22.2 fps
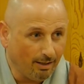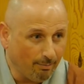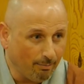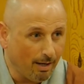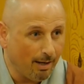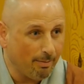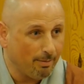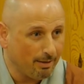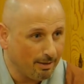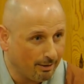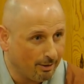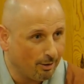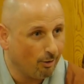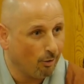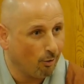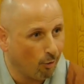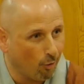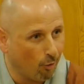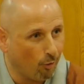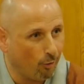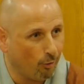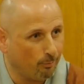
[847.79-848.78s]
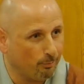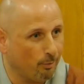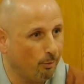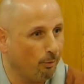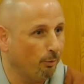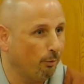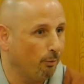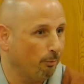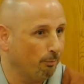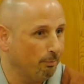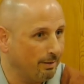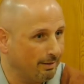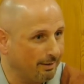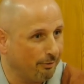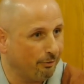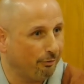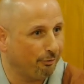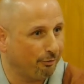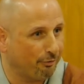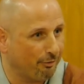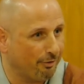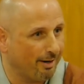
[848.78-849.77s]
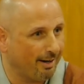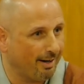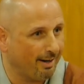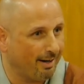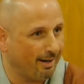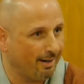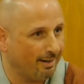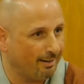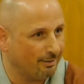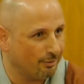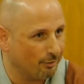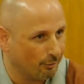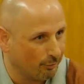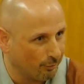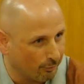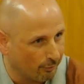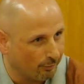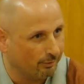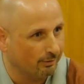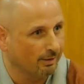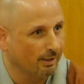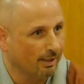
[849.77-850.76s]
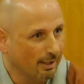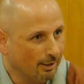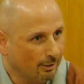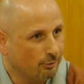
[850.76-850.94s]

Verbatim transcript: maybe go home or meet a friend or